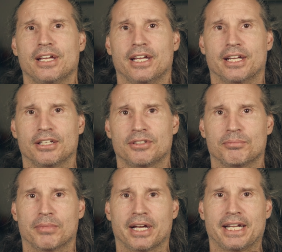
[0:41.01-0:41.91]

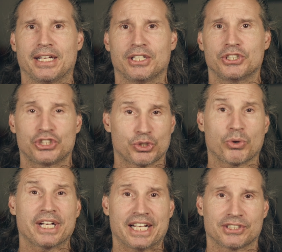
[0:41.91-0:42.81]
And my
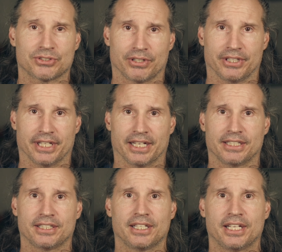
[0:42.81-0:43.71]
short answer on
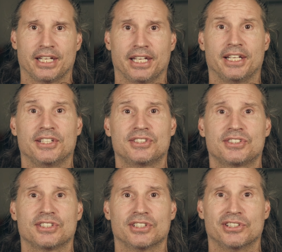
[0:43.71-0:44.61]
that
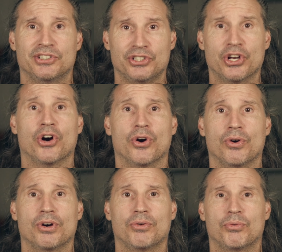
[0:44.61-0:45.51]
is
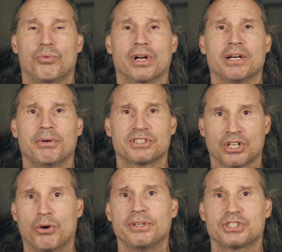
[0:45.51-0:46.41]
no. What I was
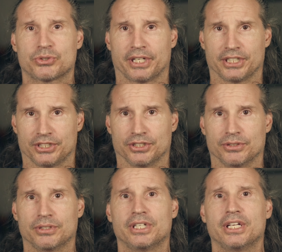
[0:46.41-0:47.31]
always trying to
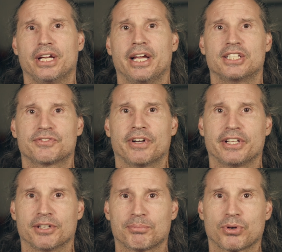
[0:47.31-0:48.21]
do is
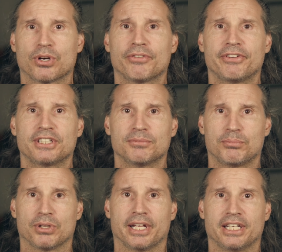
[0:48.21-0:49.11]
find the
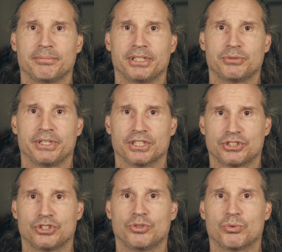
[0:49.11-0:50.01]
perfect blend between the
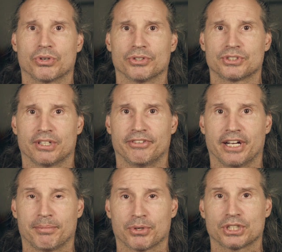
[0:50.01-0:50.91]
two worlds of
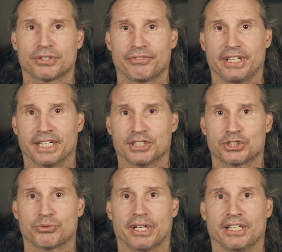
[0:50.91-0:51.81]
hypertrophy and
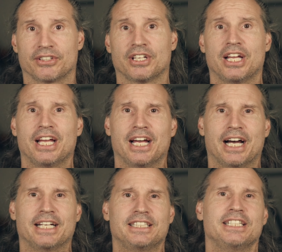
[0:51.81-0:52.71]
strength.
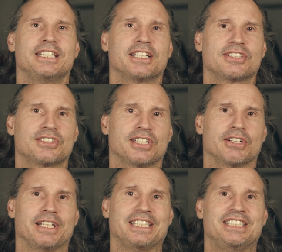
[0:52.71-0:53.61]
I didn't
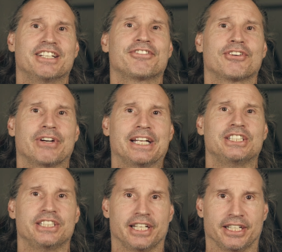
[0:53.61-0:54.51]
necessarily
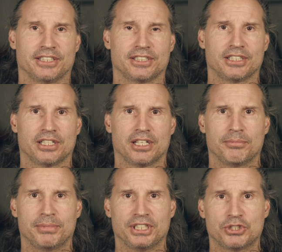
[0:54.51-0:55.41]
differentiate
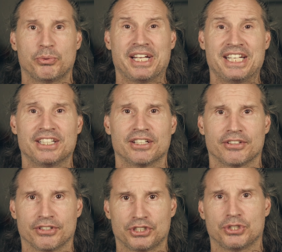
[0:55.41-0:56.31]

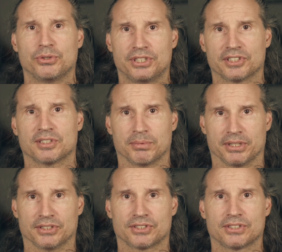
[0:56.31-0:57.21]
between the two
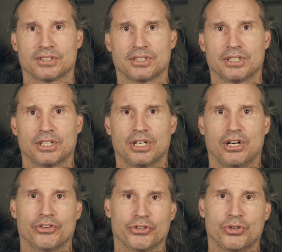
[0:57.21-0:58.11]
disciplines.
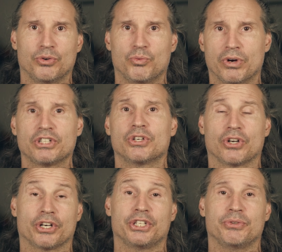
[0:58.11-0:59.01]
Although one could
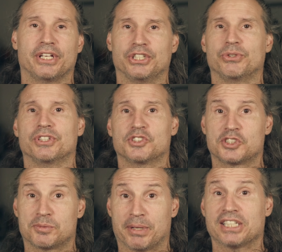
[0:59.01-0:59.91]
argue that you can
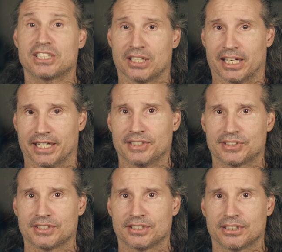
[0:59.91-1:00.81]

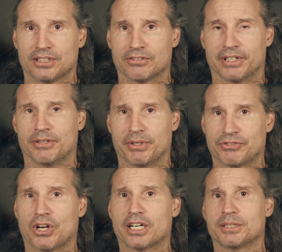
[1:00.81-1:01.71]
specialize, right?
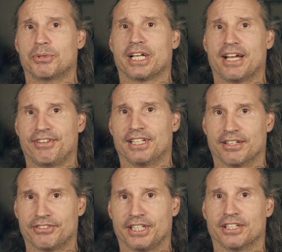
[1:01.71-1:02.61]
We've talked about heavy
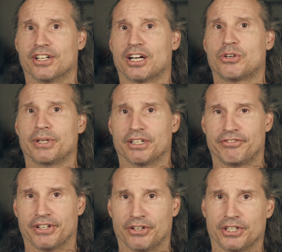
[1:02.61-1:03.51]
lifting and not going to
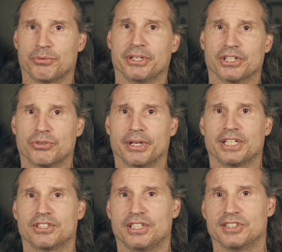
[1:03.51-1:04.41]
failure when you're
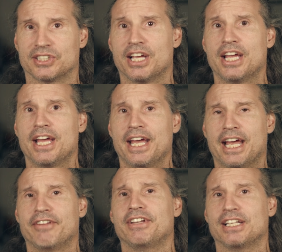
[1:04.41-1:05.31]
going these
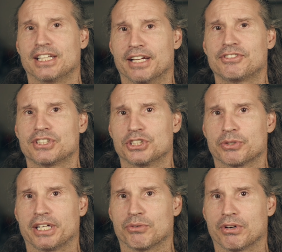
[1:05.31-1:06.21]
heavy lifts and
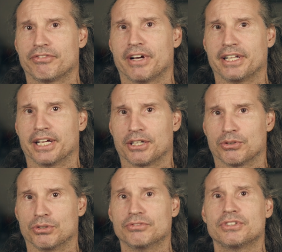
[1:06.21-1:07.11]
trying to refine that
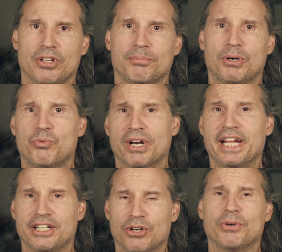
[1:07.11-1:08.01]
groove. But what
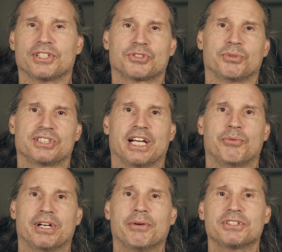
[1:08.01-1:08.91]
I noticed was
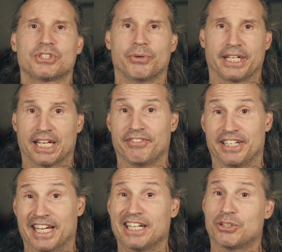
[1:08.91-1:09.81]
that when I was going
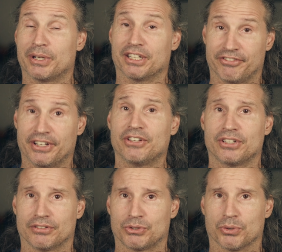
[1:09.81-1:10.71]
heavy and going to
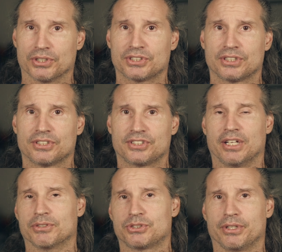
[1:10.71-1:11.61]
failure, of course,
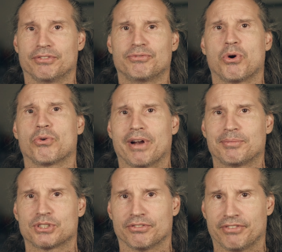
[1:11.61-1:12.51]
say I was doing 4
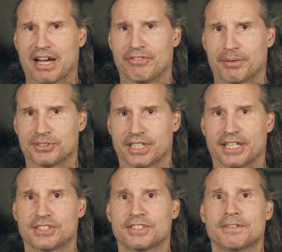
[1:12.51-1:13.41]
reps or 5 rep
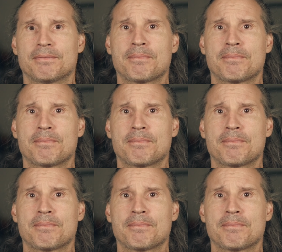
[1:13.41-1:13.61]
sets,